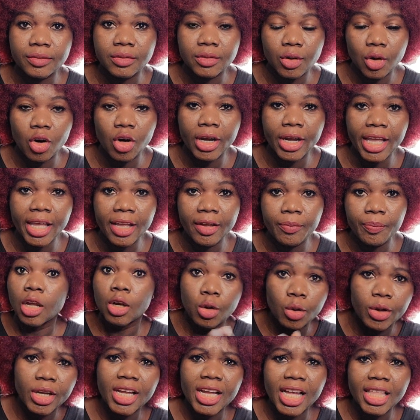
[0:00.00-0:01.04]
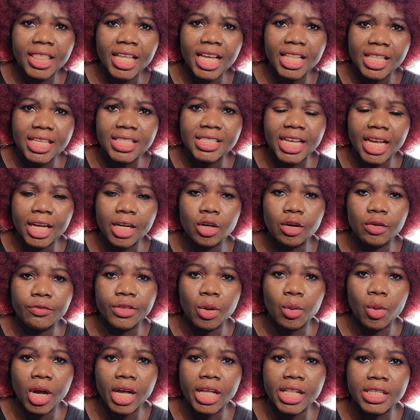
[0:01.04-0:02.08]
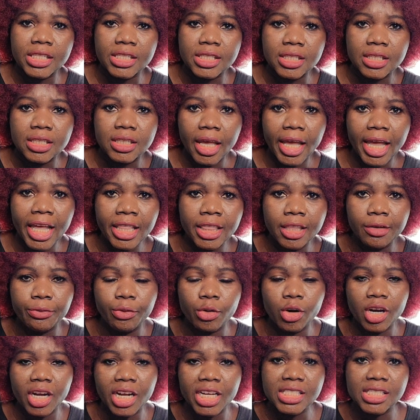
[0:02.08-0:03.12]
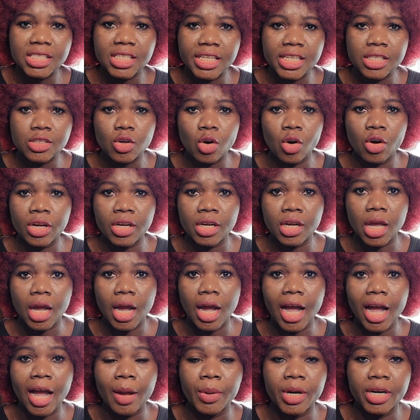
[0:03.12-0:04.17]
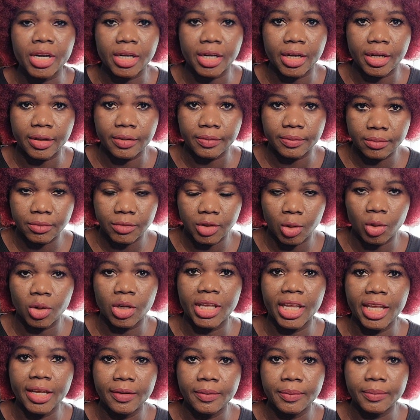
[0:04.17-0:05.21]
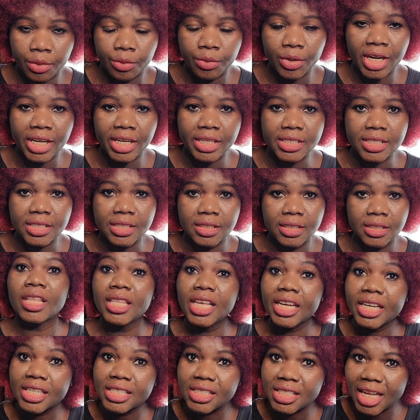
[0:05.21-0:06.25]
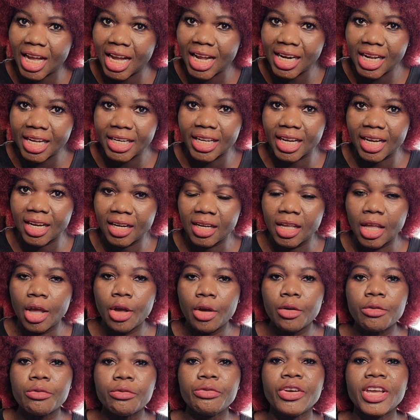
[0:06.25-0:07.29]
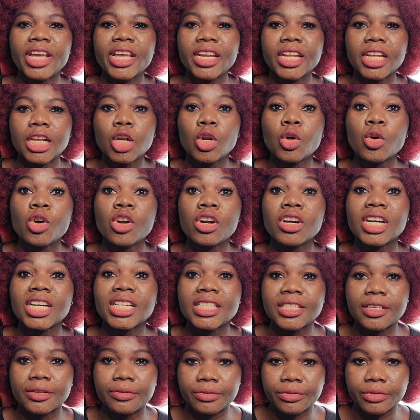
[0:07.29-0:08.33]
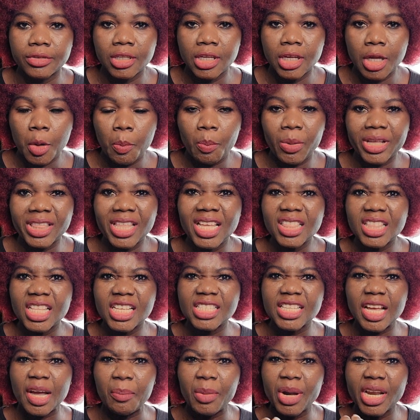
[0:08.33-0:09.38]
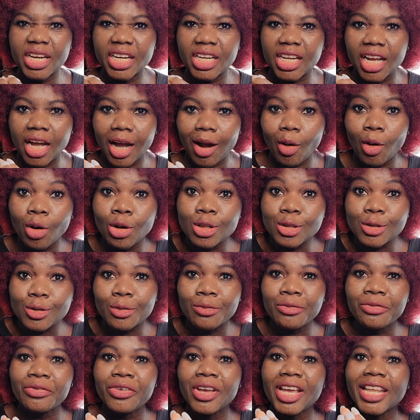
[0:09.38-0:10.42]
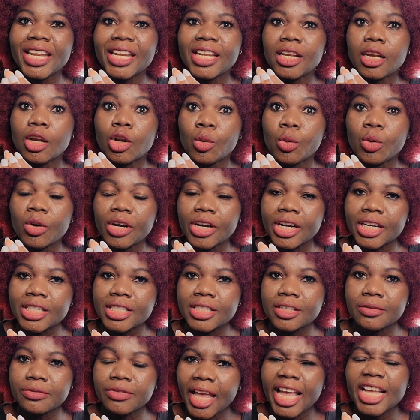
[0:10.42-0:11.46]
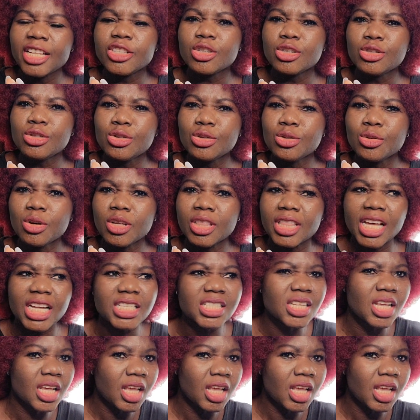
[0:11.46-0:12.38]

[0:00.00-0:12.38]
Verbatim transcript: okay? Looking at the other side of the world and the focus is on America, okay? Right. There is Canada, very lucrative. But then there's America, also very lucrative. And did you know that